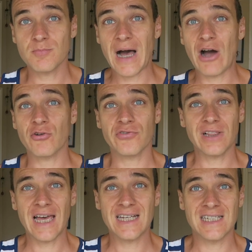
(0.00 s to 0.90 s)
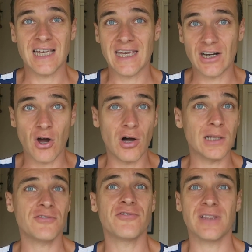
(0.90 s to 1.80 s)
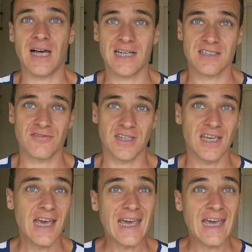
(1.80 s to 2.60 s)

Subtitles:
powerful idea in all of philosophy,